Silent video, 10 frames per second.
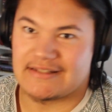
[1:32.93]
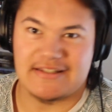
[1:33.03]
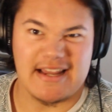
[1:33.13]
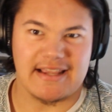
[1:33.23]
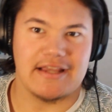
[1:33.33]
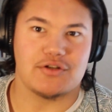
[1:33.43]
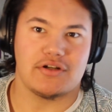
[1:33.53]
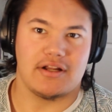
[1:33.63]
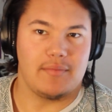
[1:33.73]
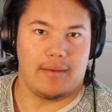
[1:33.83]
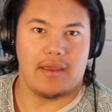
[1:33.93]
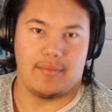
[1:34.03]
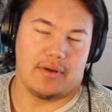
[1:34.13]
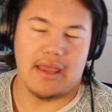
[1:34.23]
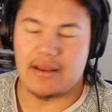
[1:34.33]
dedication
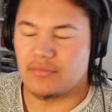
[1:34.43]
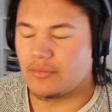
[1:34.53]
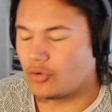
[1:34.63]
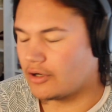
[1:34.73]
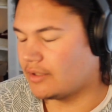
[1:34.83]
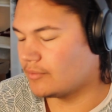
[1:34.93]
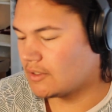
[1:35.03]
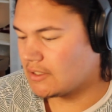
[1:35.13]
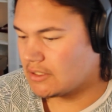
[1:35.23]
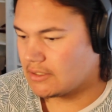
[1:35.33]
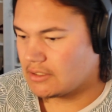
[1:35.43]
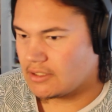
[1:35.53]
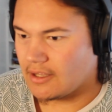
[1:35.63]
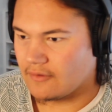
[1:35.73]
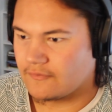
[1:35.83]
in memoriam
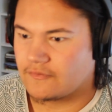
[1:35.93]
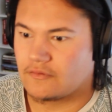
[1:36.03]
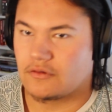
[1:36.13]
of